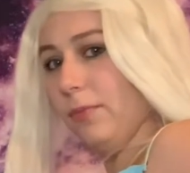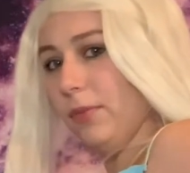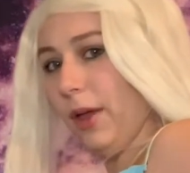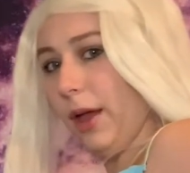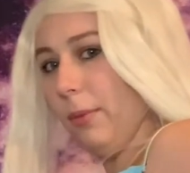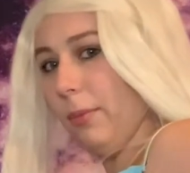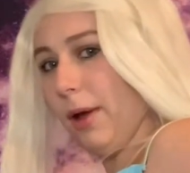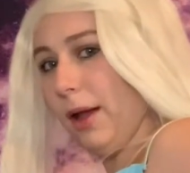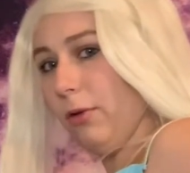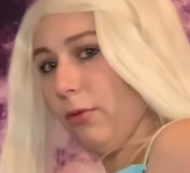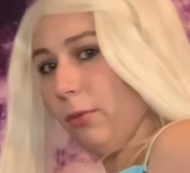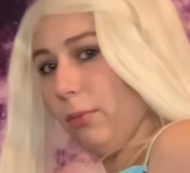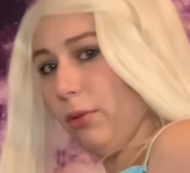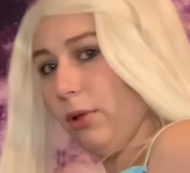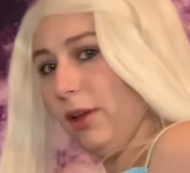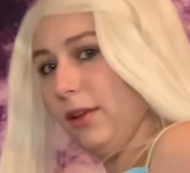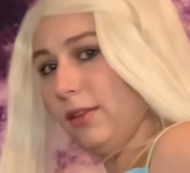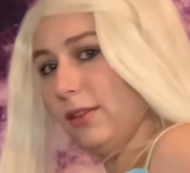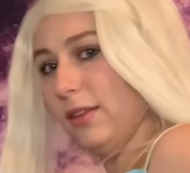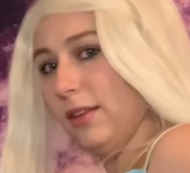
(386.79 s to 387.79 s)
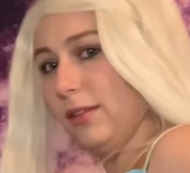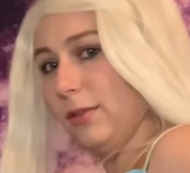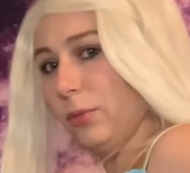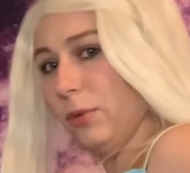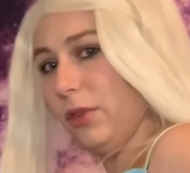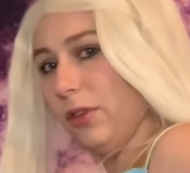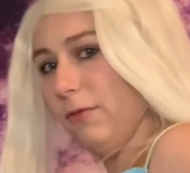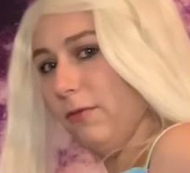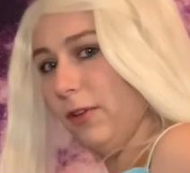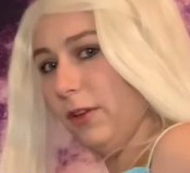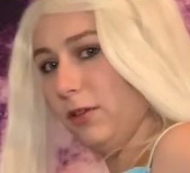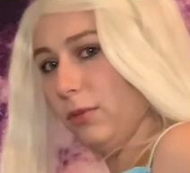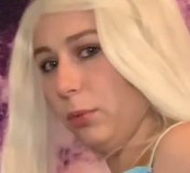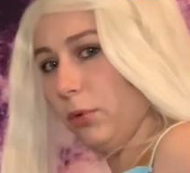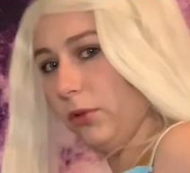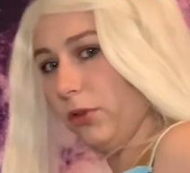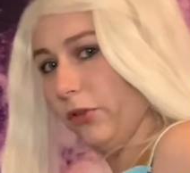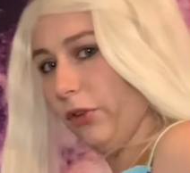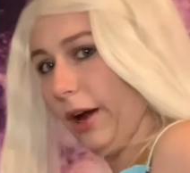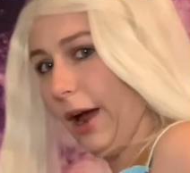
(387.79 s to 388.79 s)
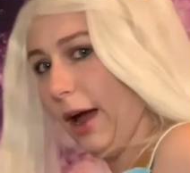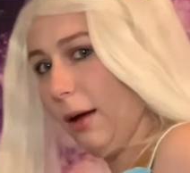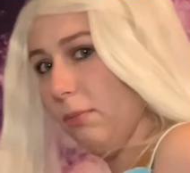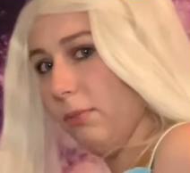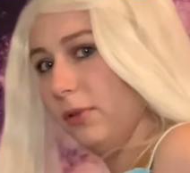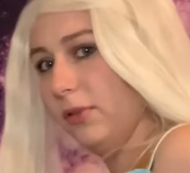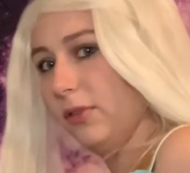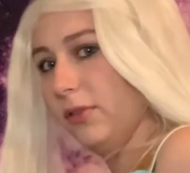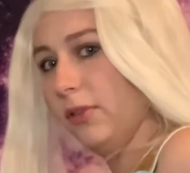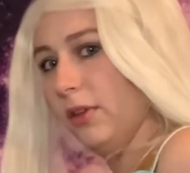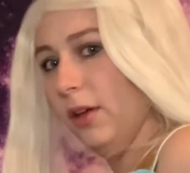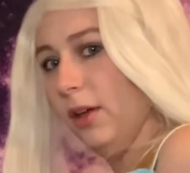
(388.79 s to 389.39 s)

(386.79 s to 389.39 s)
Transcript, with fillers: I might replace this with invisible straps,